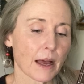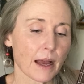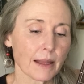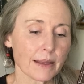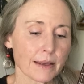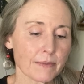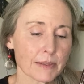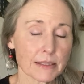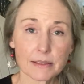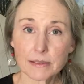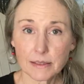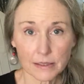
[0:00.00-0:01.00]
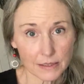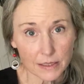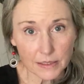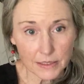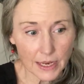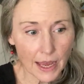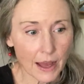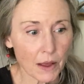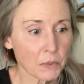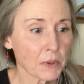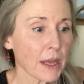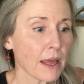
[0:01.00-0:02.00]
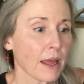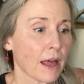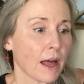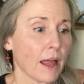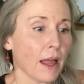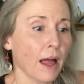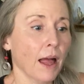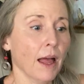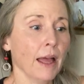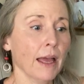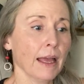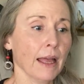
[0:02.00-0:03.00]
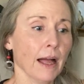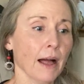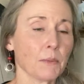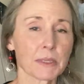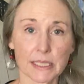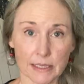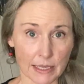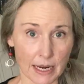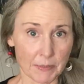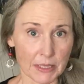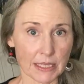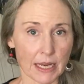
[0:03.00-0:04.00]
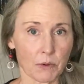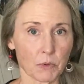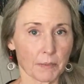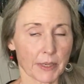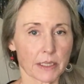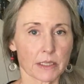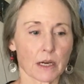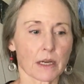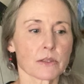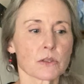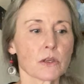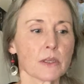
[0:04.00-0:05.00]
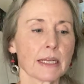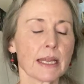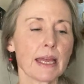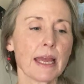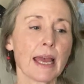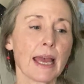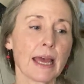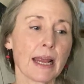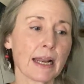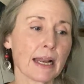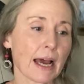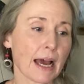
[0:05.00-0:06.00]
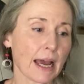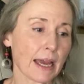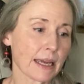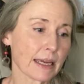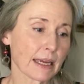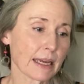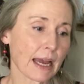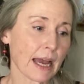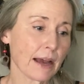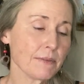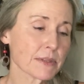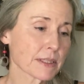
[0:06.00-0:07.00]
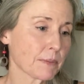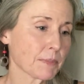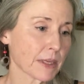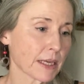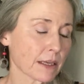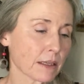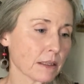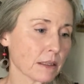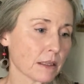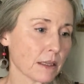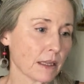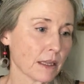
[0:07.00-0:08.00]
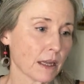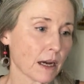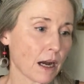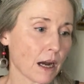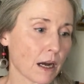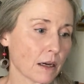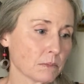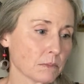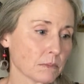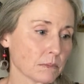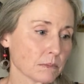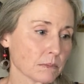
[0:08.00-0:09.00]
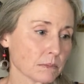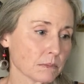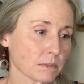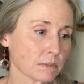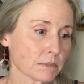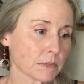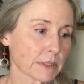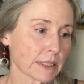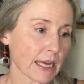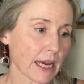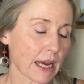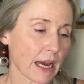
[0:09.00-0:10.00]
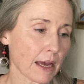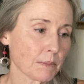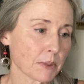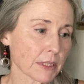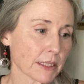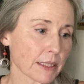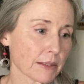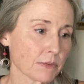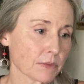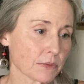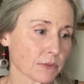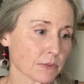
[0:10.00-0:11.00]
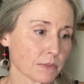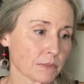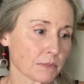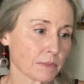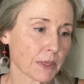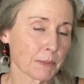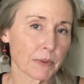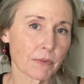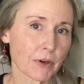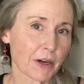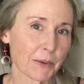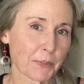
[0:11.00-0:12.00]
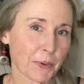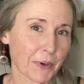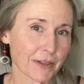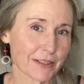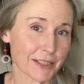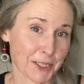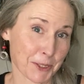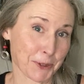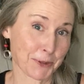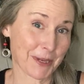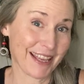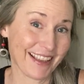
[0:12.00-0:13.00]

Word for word: I live in such and such town, which is the name of the town where my guitar got stolen. And I have something that I believe may be very important to you.